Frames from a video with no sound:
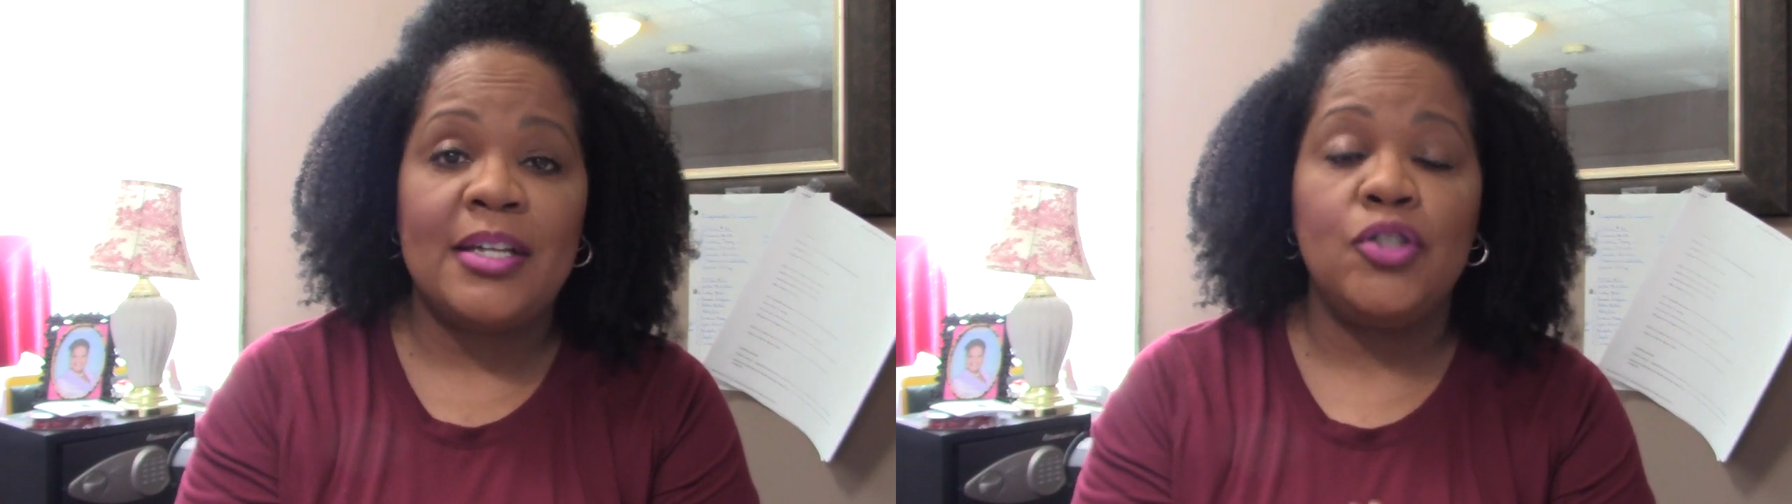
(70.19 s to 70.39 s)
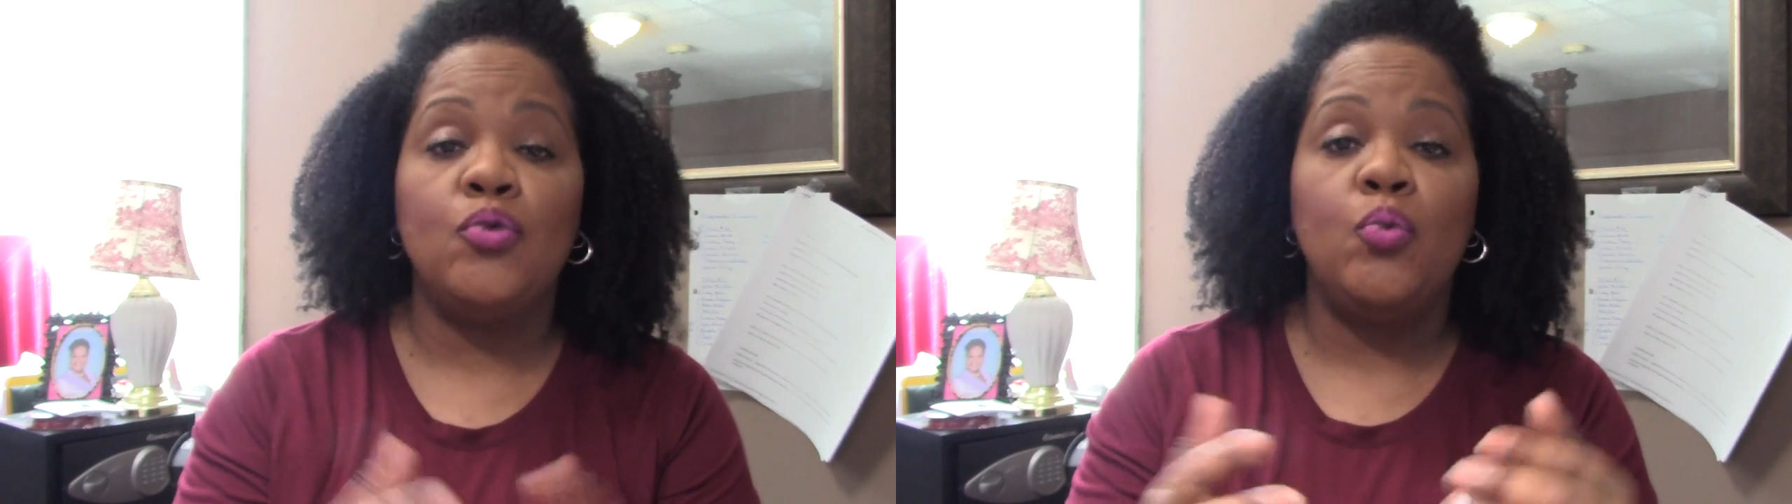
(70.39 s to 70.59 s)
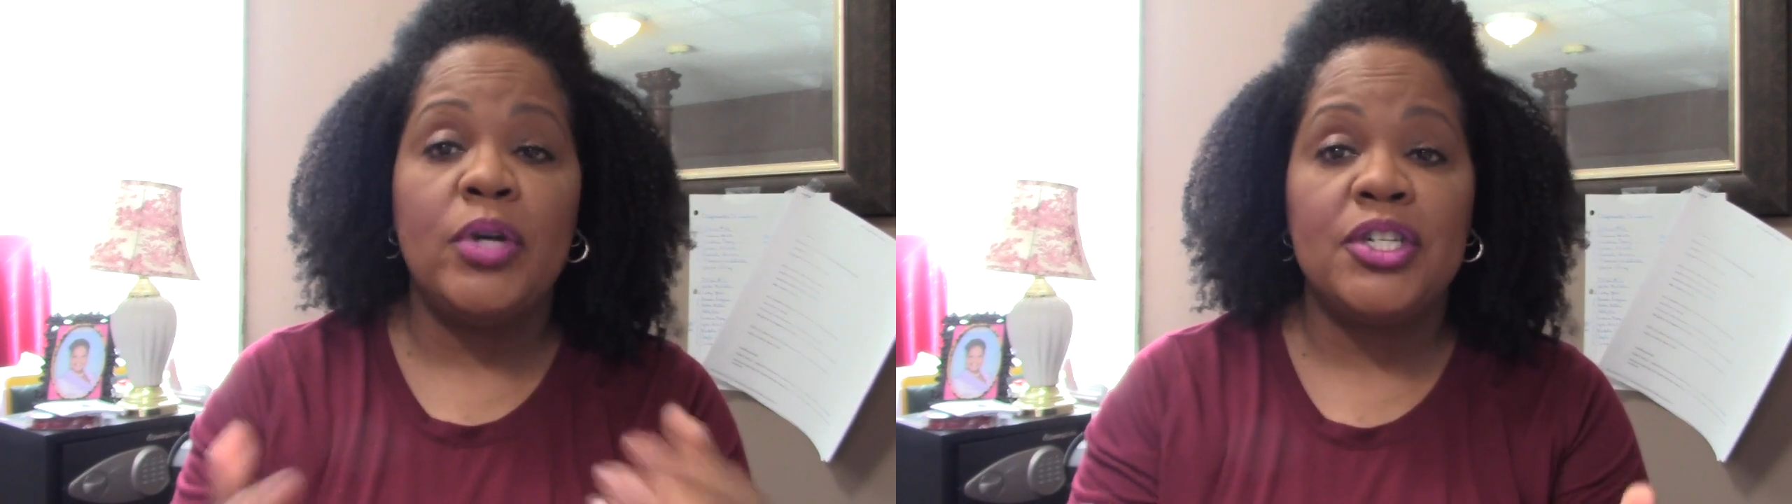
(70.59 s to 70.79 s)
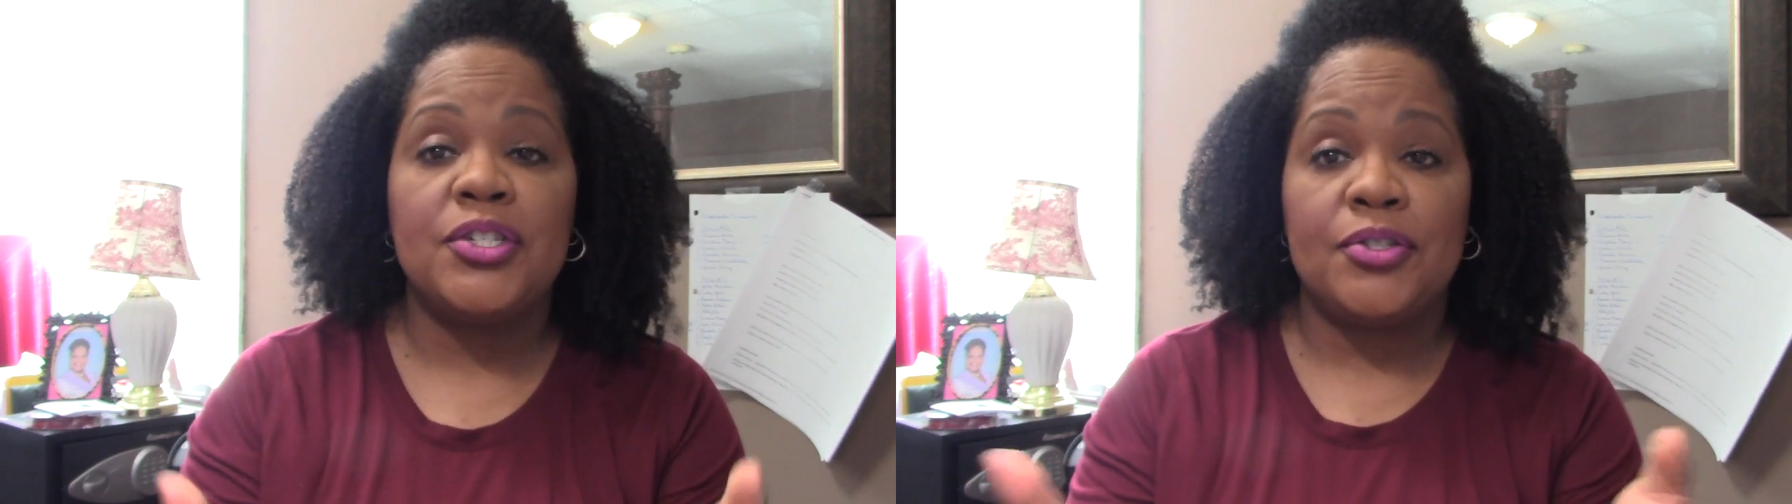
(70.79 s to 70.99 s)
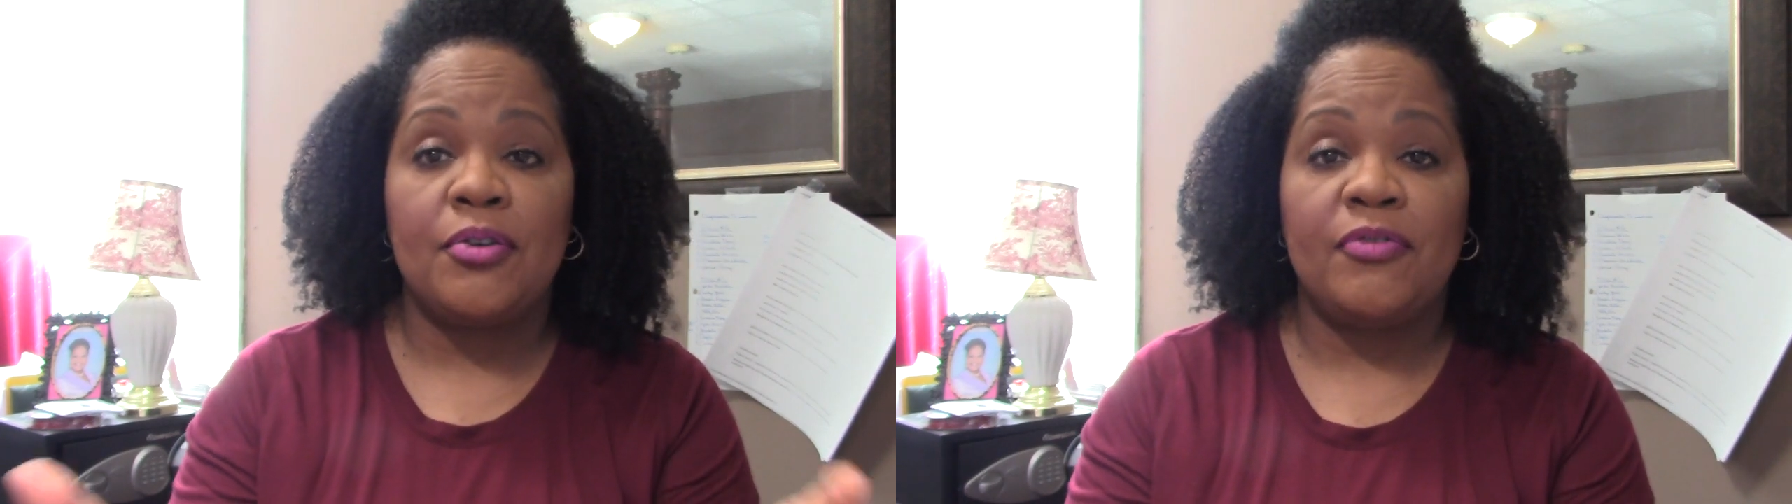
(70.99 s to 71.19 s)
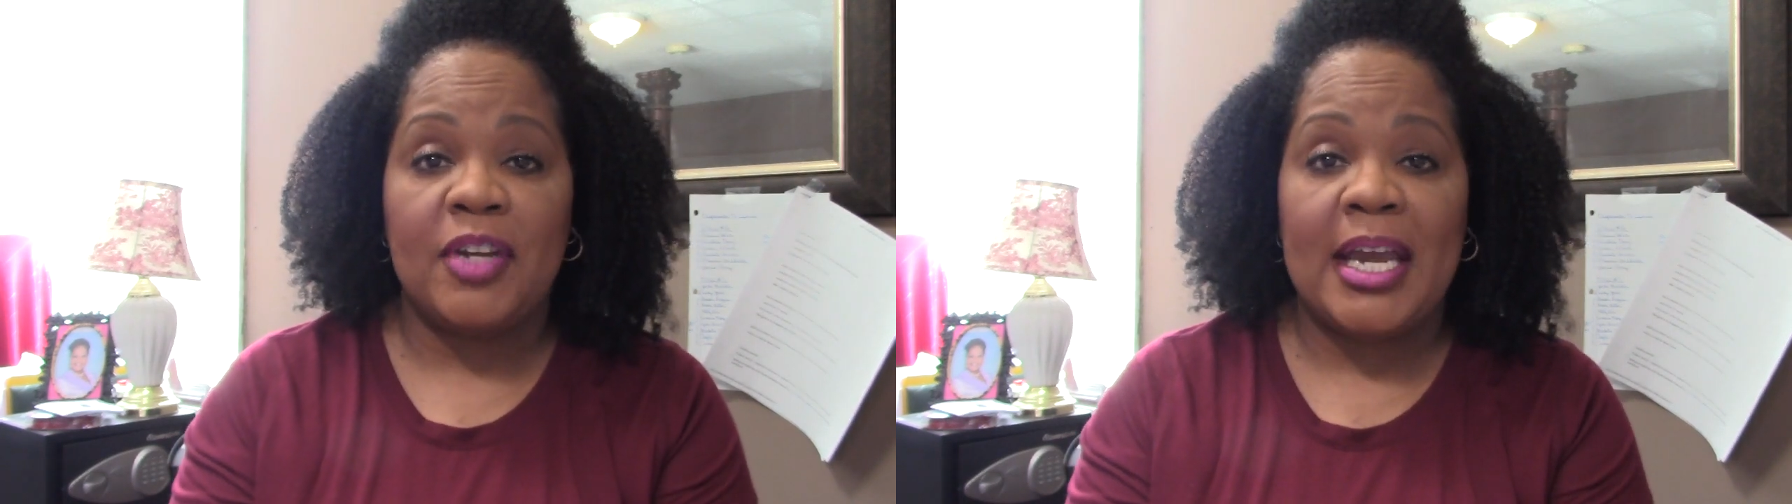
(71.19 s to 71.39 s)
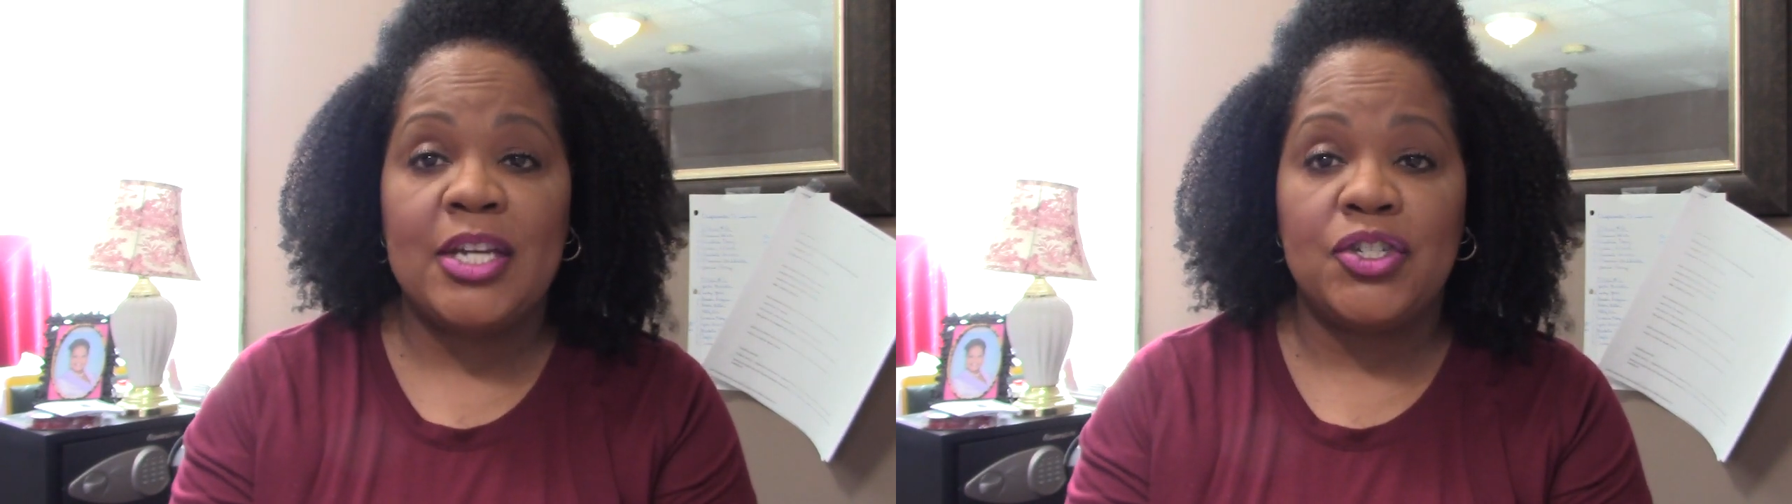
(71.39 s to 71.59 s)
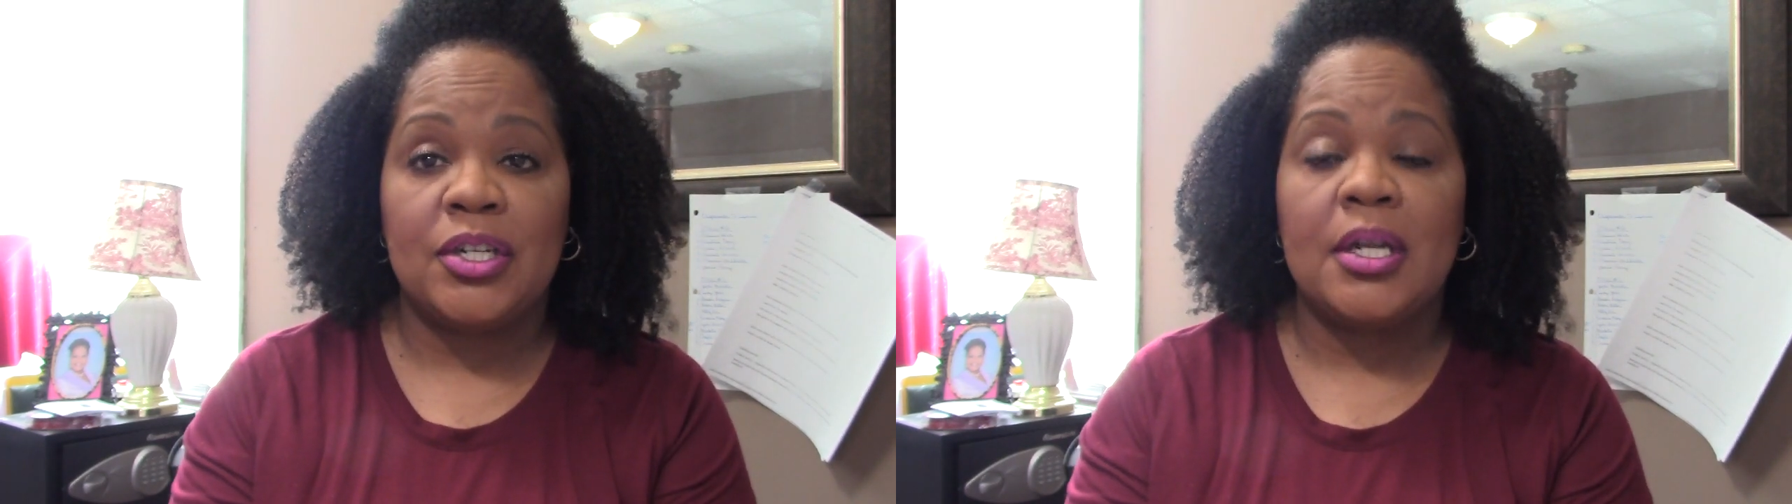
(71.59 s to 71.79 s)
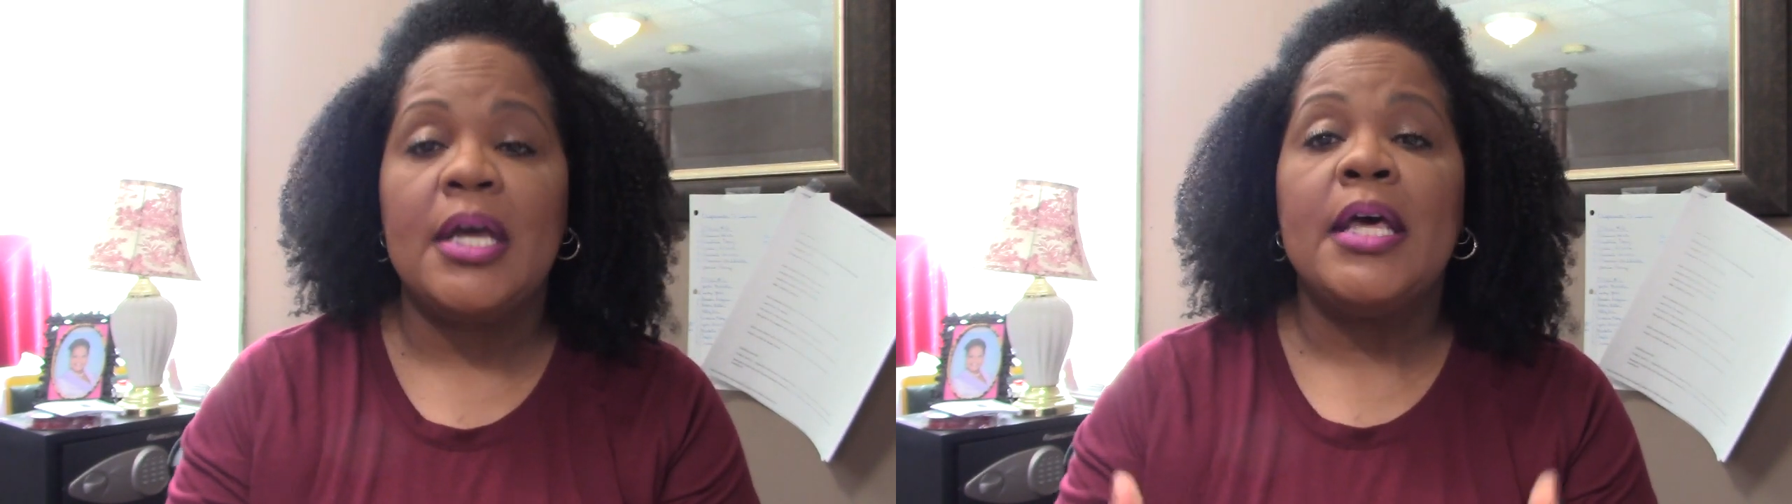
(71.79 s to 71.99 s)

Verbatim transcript: you which certification